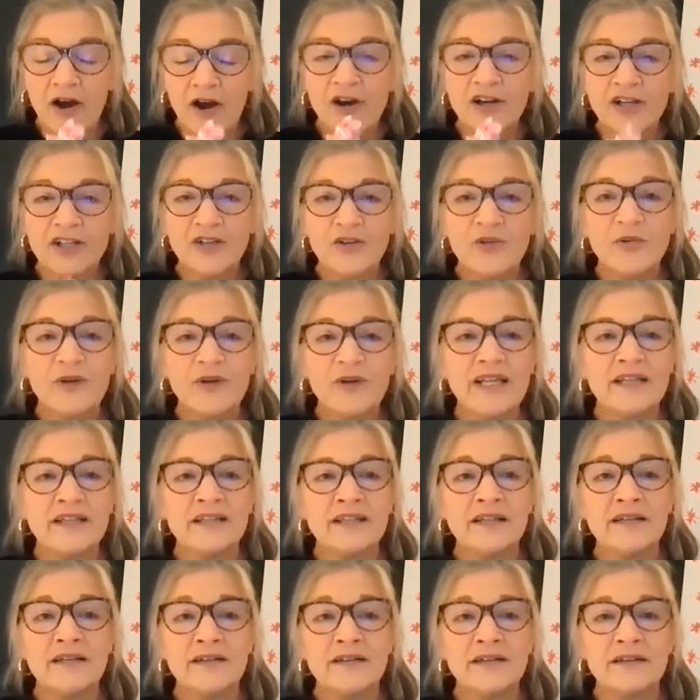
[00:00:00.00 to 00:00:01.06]
Are you
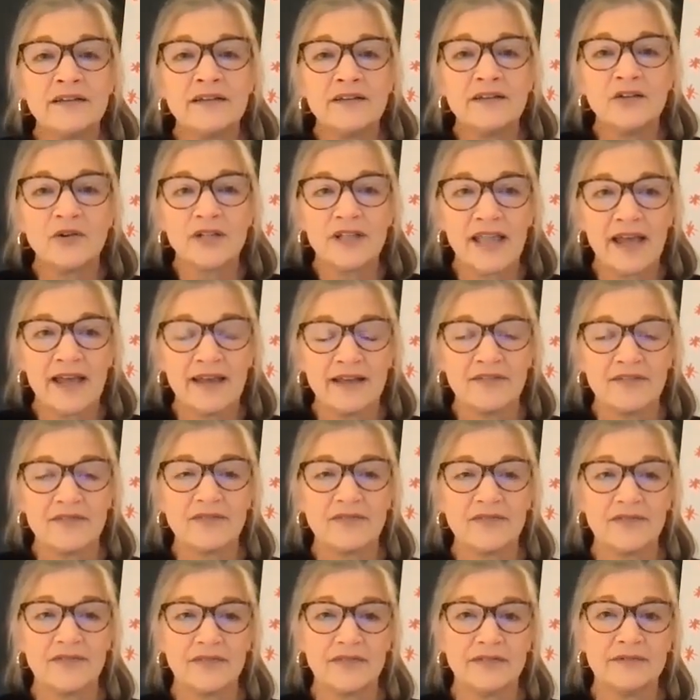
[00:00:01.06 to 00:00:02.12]
in your life?